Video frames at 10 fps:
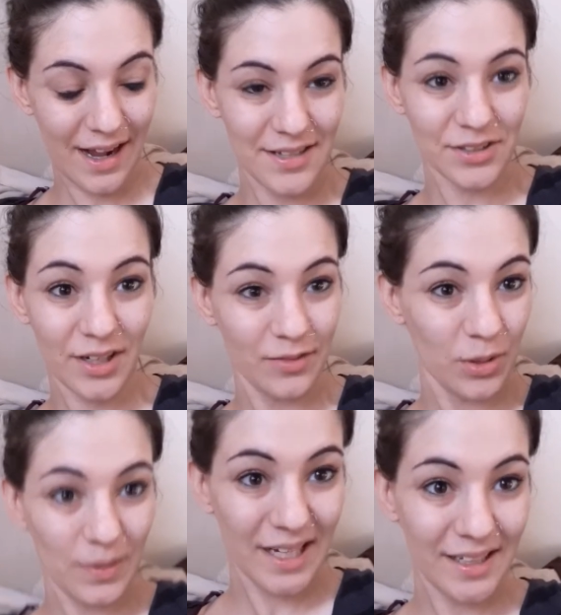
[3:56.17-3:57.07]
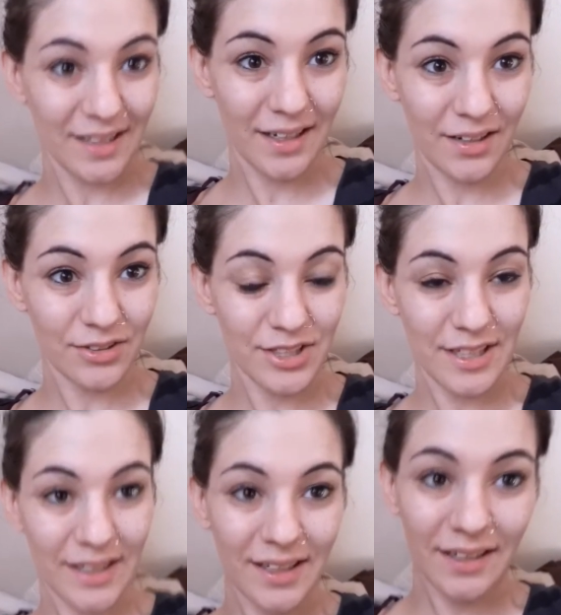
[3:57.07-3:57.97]
has a lot of humanity and
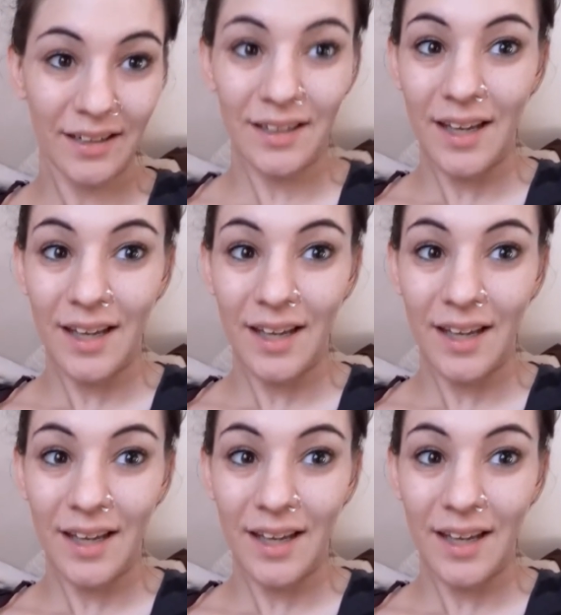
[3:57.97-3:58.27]
understanding,